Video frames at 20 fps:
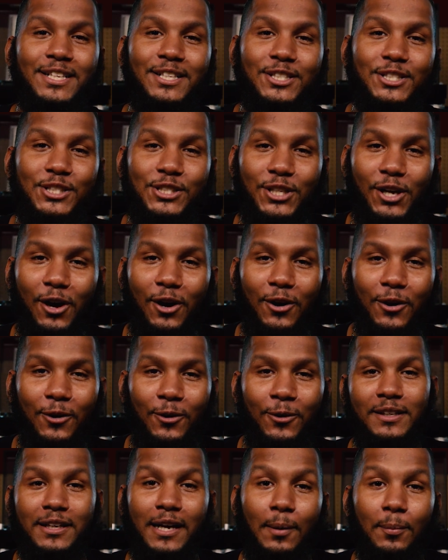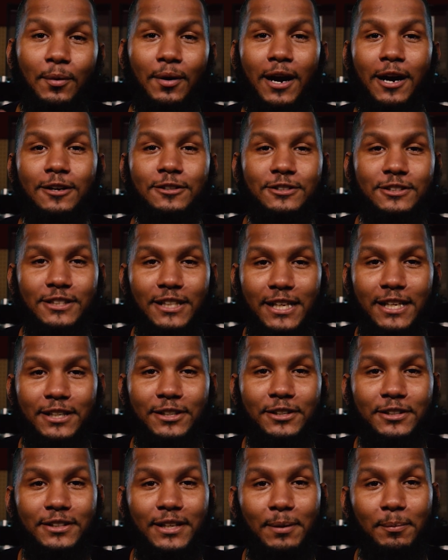so, a couple hours
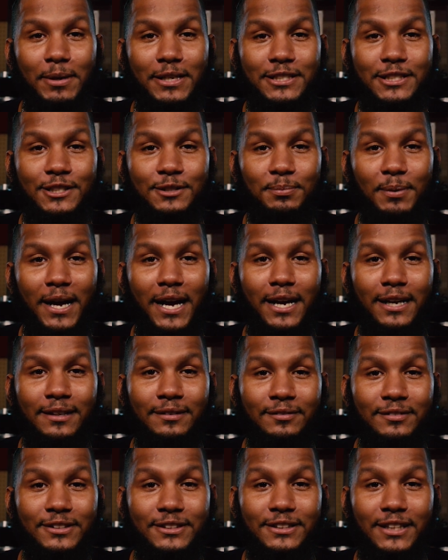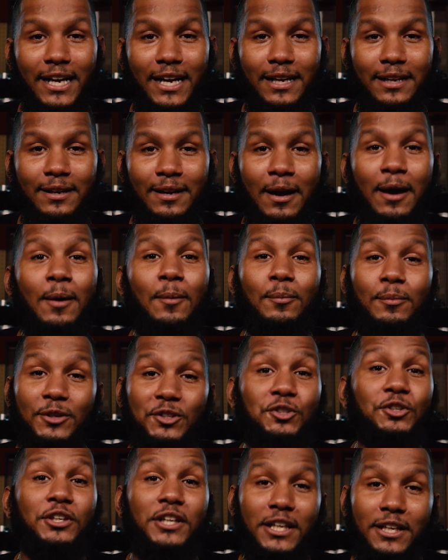later, they message back and they're like, but
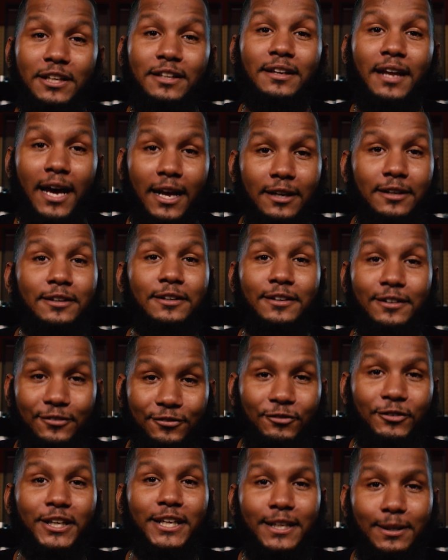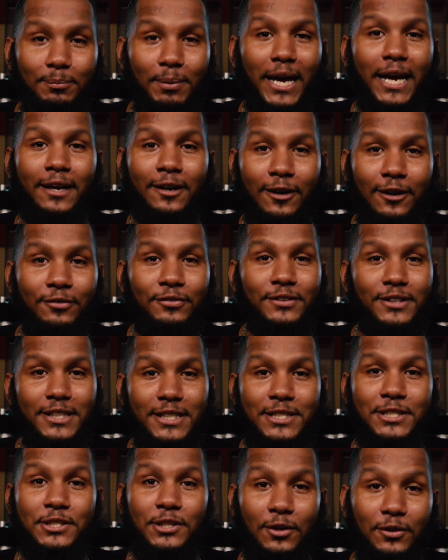you're getting a lot of good feedback off of
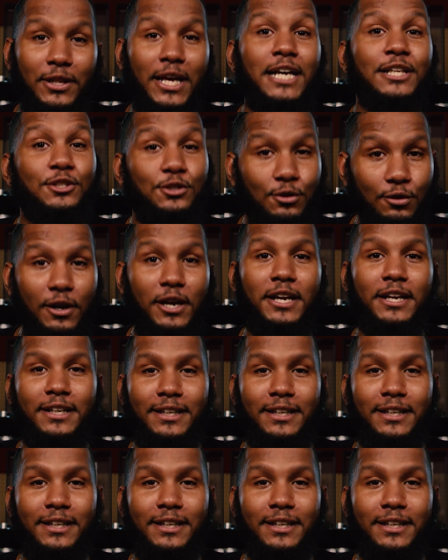this, so that's great.